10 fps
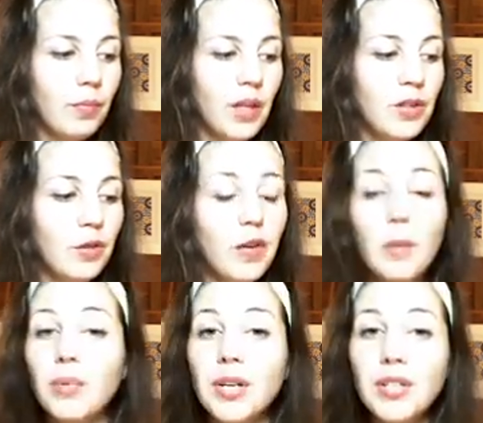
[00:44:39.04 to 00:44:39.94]
your
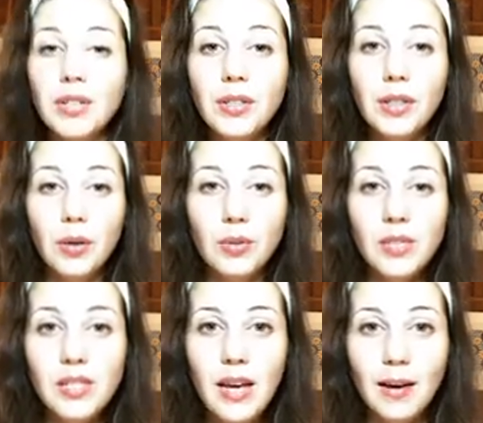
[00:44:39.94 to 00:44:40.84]
vibration goes
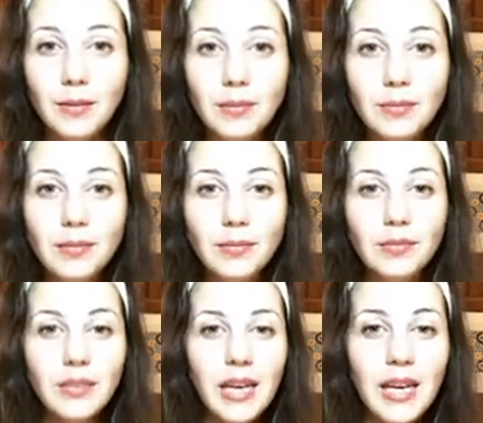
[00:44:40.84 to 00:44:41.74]
down,
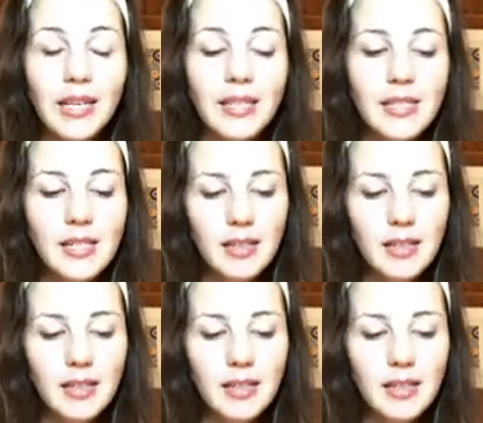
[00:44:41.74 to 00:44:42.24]
and